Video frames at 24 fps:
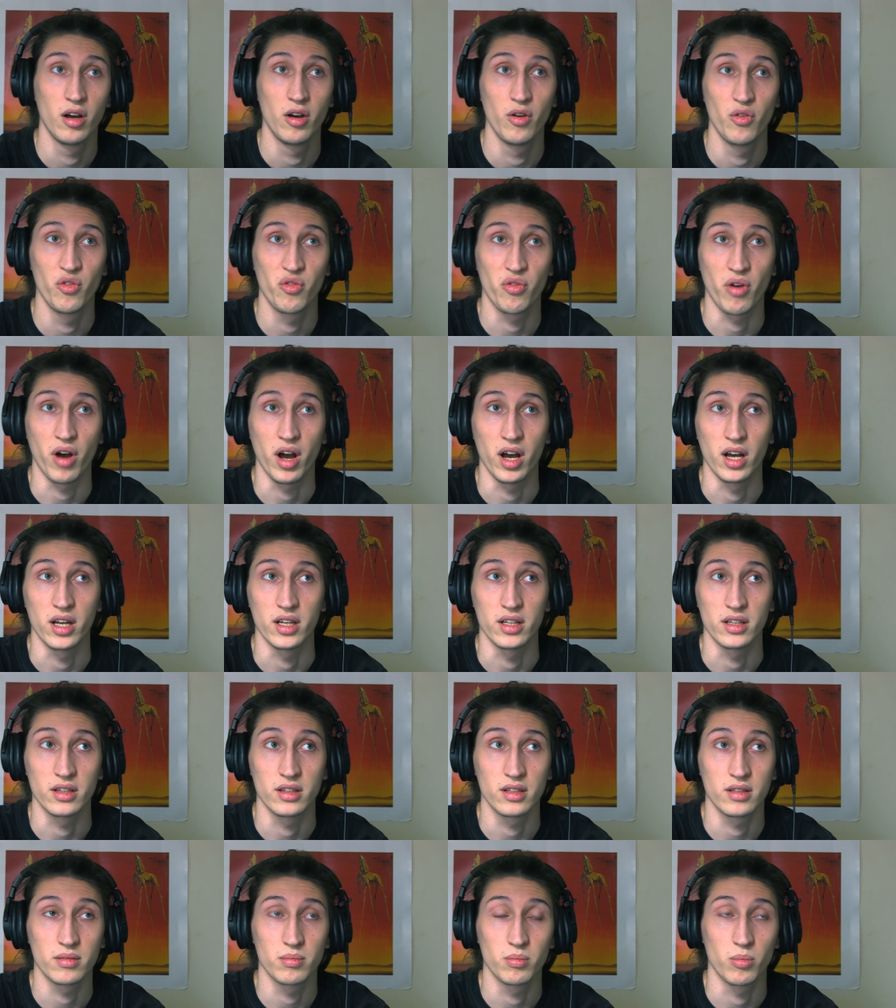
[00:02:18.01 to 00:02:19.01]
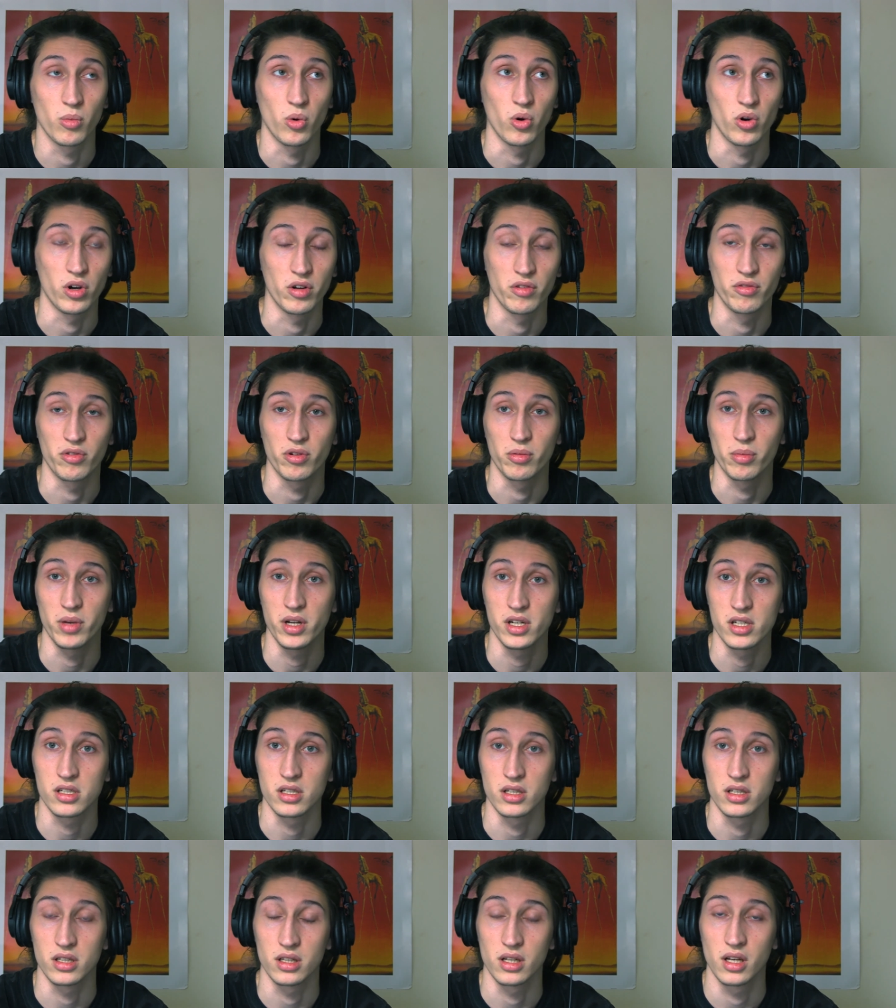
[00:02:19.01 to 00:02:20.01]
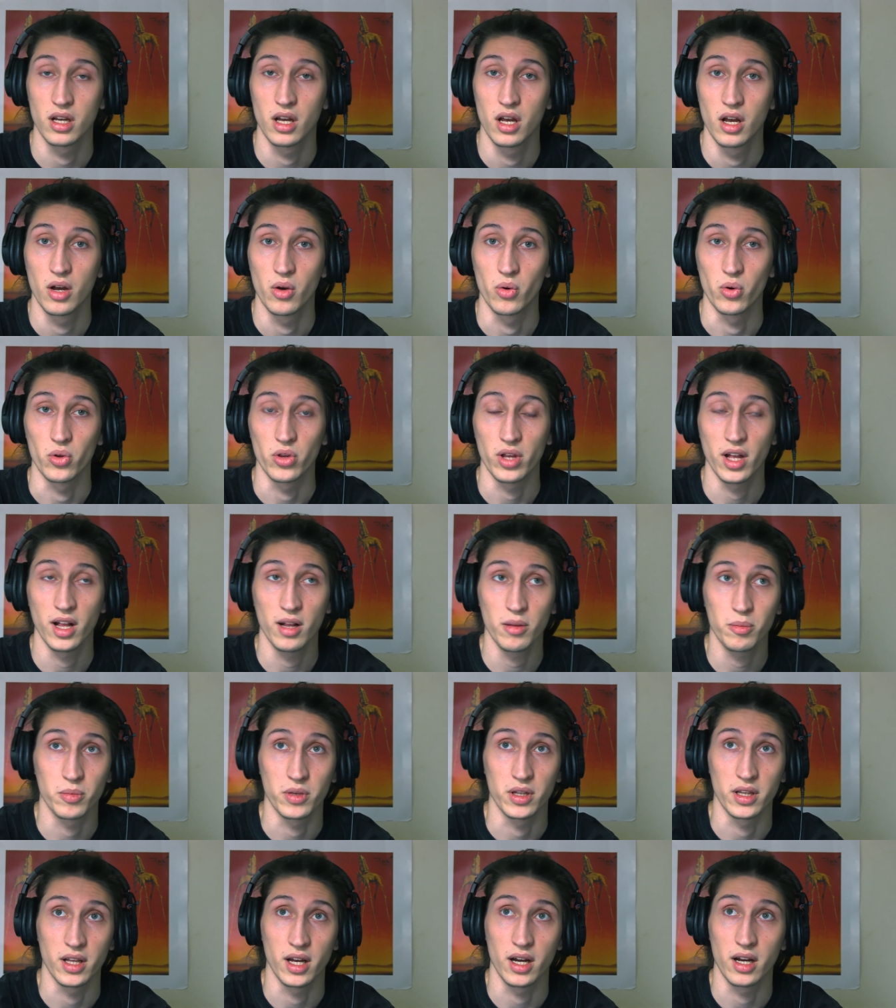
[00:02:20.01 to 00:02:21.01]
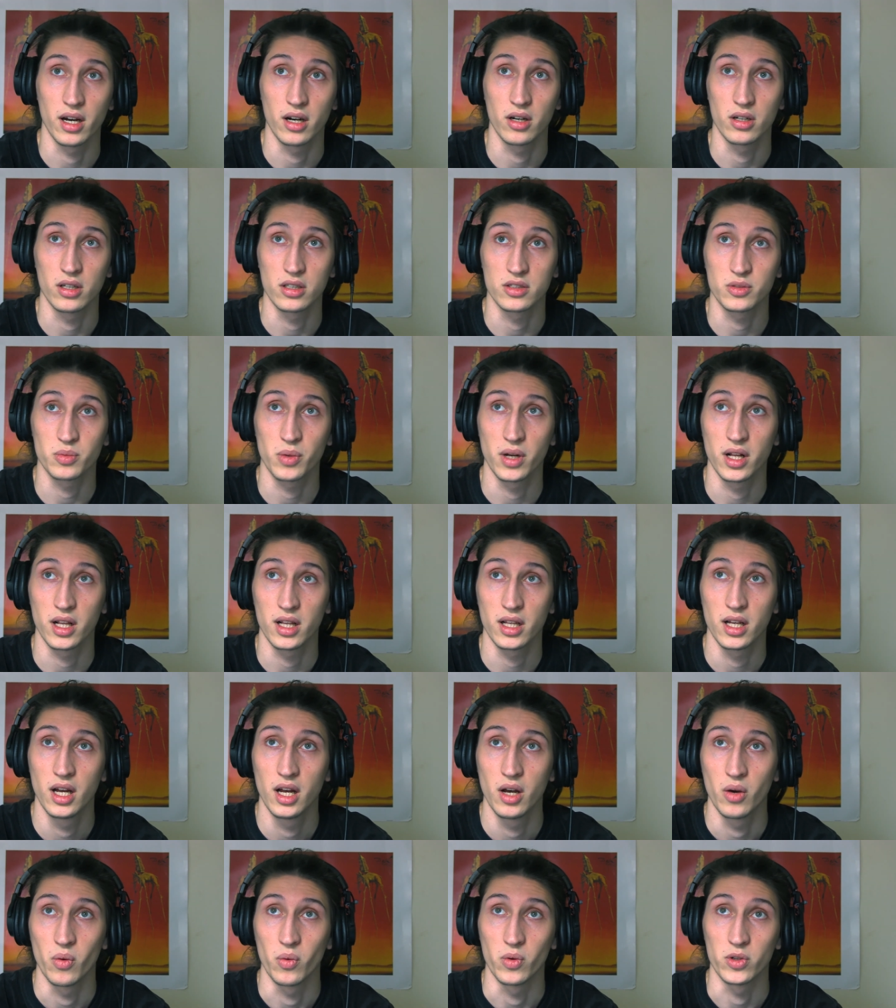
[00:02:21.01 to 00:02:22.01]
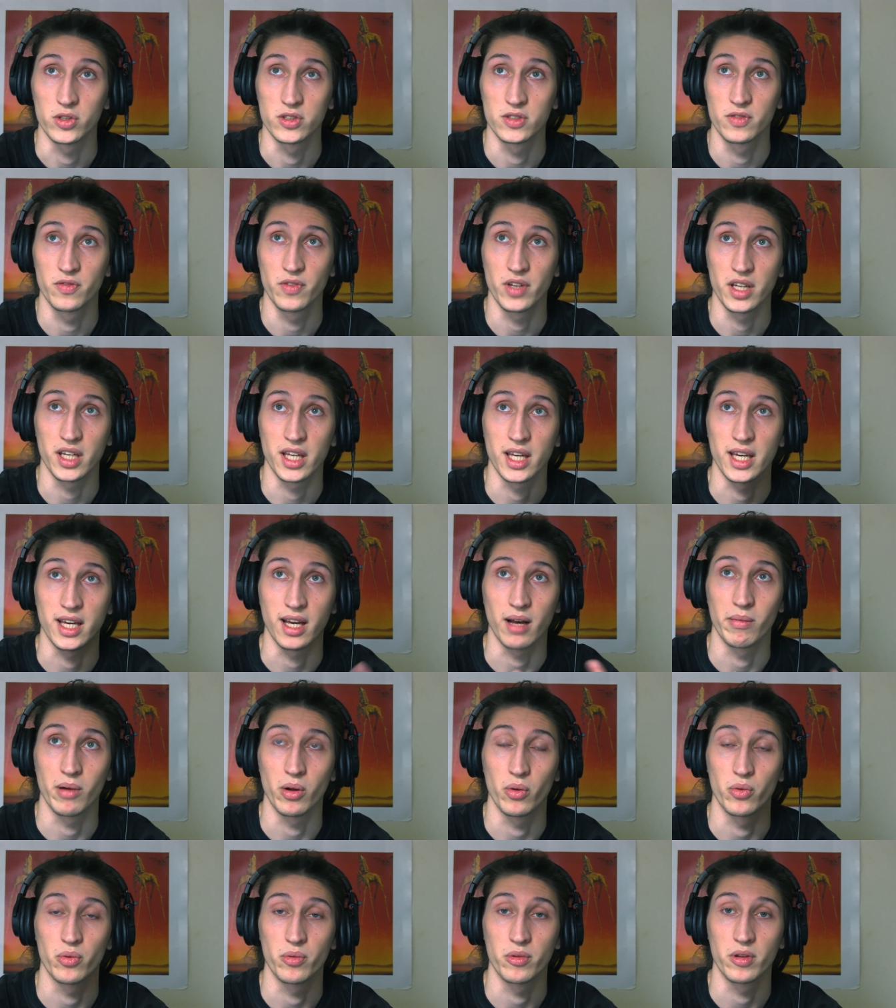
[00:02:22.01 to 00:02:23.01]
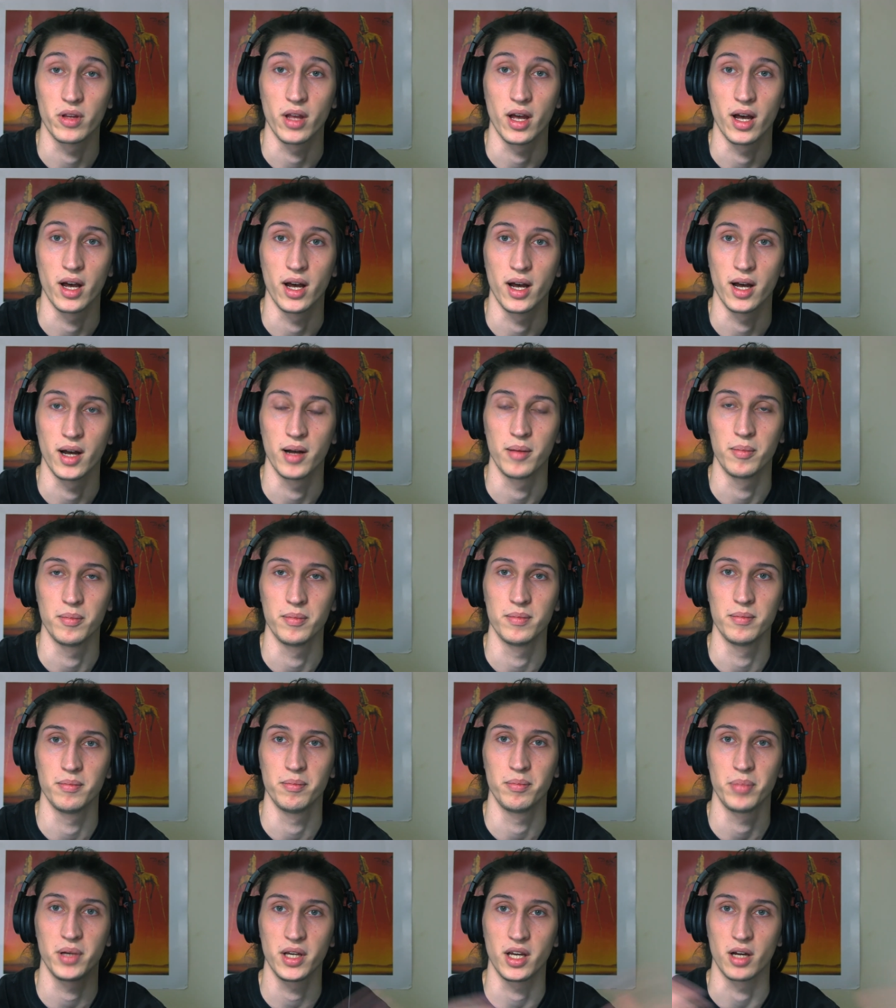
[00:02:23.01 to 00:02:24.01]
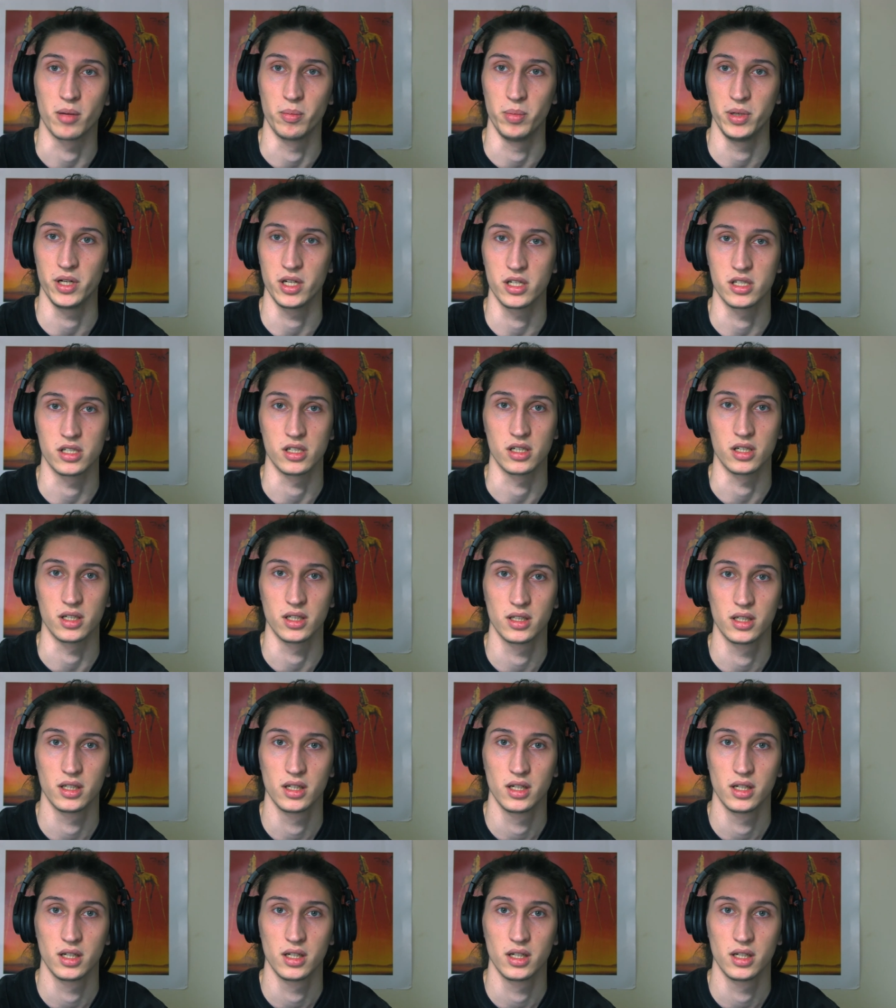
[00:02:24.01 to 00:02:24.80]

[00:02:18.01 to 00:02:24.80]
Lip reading: find more information, what helped me there as well was thinking about the bigger picture.